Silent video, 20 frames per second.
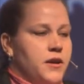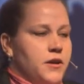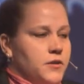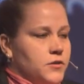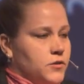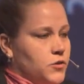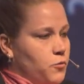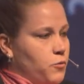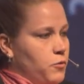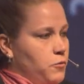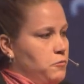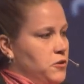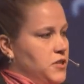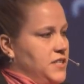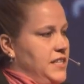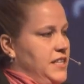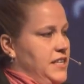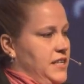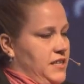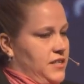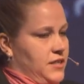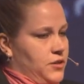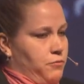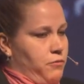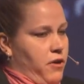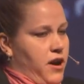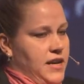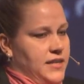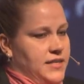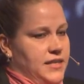So what we're seeing is a
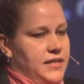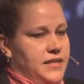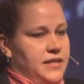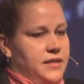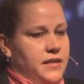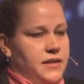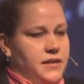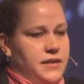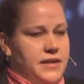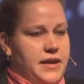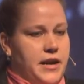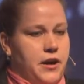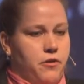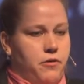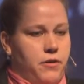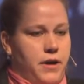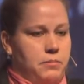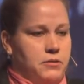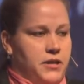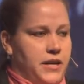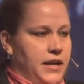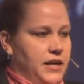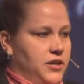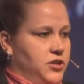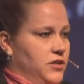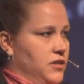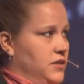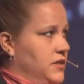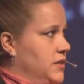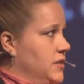rise in narrow
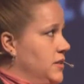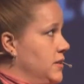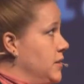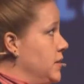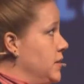applications.